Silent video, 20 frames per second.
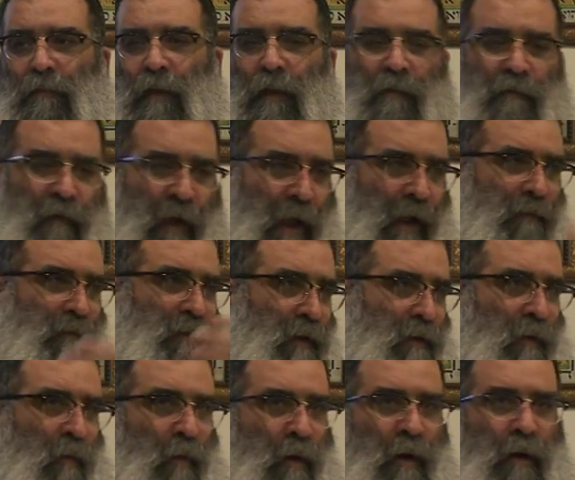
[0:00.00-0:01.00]
involved
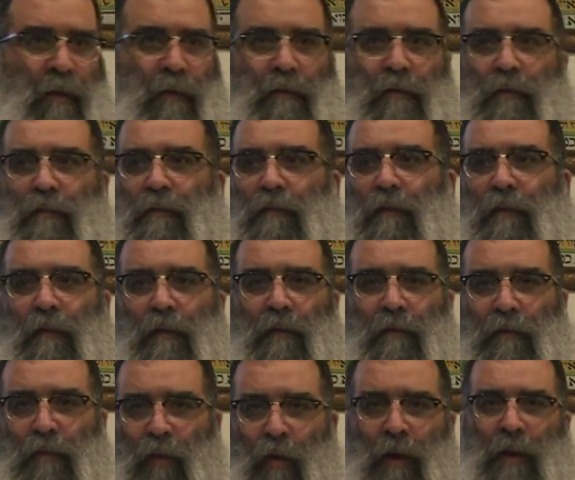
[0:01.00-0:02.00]
in the world,
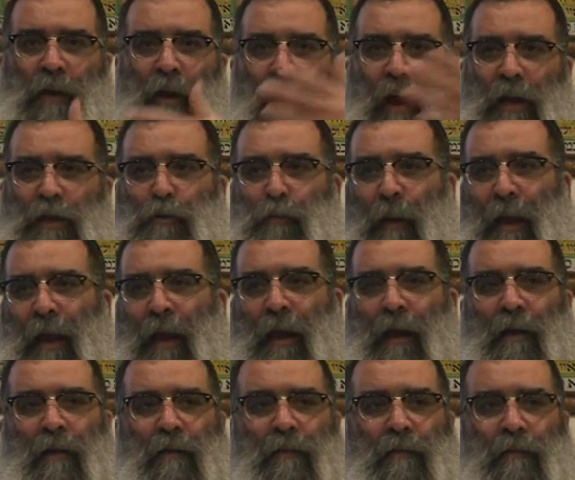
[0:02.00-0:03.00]
doing your
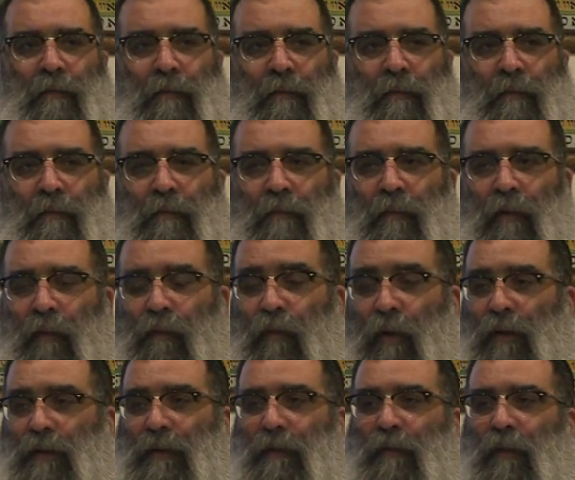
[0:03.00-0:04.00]
hashpah. Of
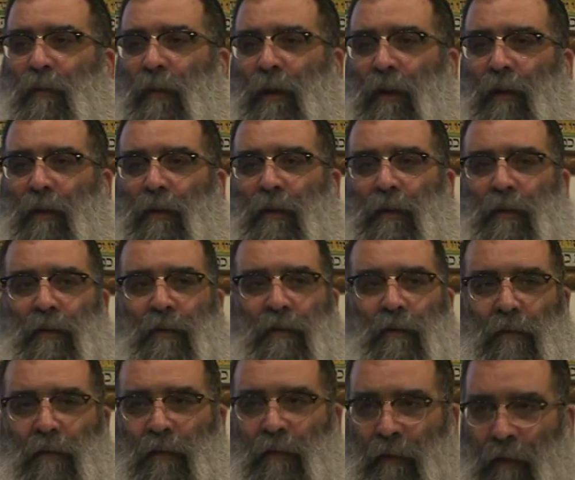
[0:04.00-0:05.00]
course, if you want to
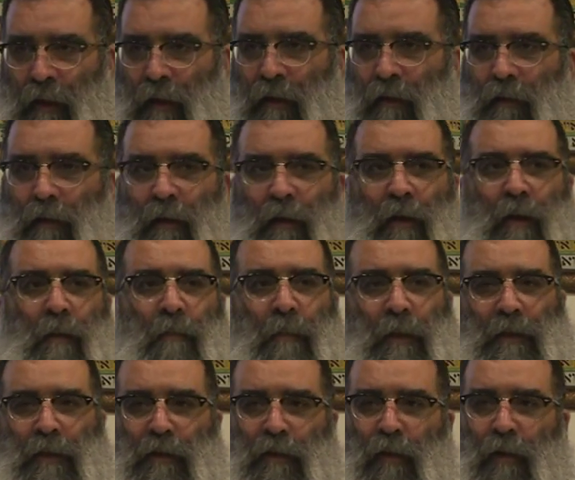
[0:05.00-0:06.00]
learn, you learn,
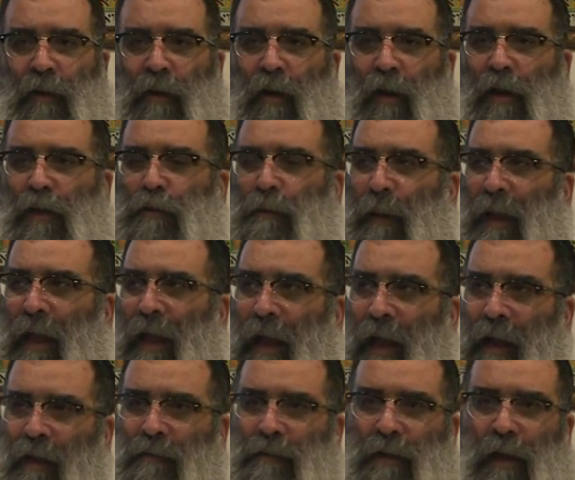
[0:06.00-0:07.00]
but doing your
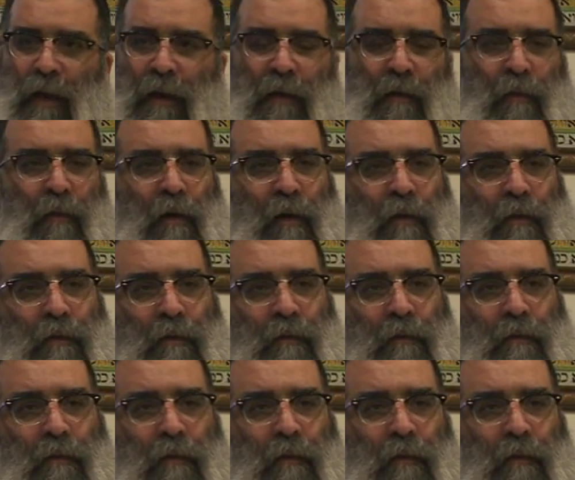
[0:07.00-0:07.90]
hashpah outside in the world.